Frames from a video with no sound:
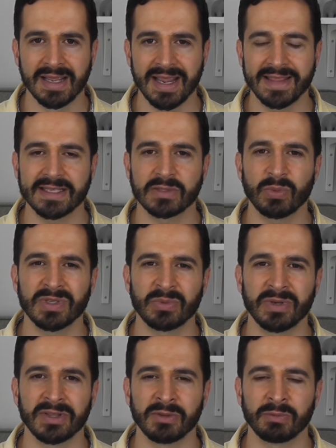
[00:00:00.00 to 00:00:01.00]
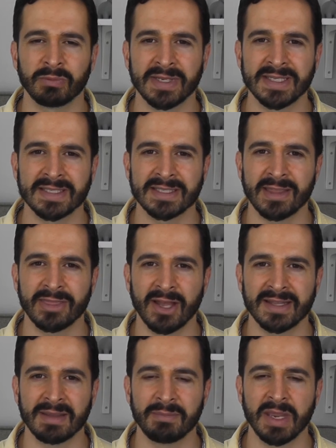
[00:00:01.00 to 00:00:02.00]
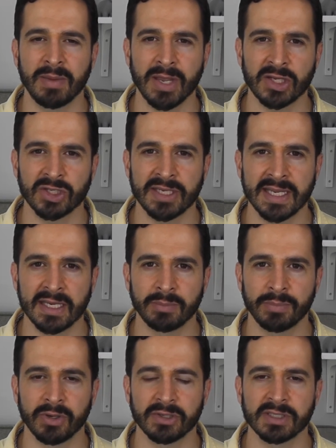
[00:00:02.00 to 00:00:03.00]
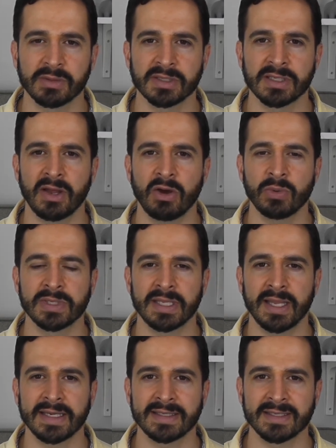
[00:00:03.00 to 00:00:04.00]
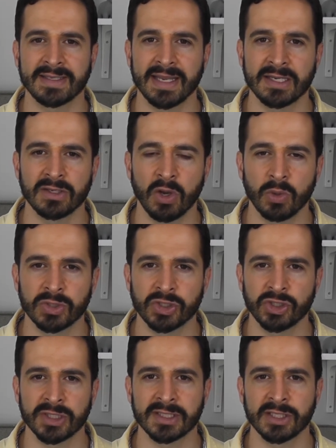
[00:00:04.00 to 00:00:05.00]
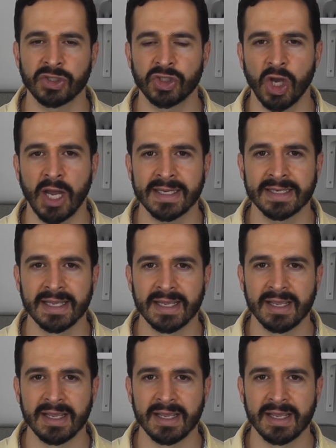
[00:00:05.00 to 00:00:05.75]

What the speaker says: This was one of the reasons I thought that maybe I should take it in person, because I always like to take notes just to jot